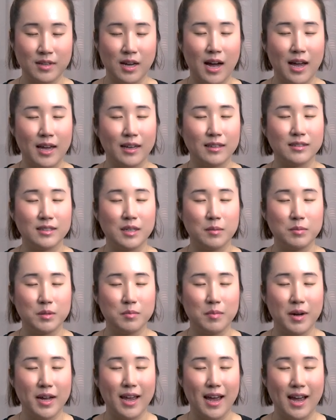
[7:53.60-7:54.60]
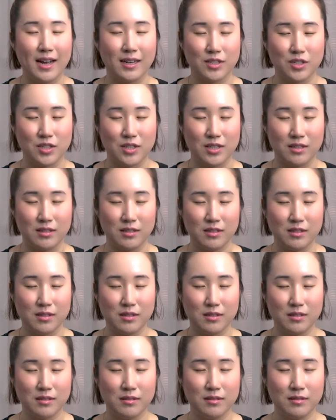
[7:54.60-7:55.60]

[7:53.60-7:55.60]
I accept my actions.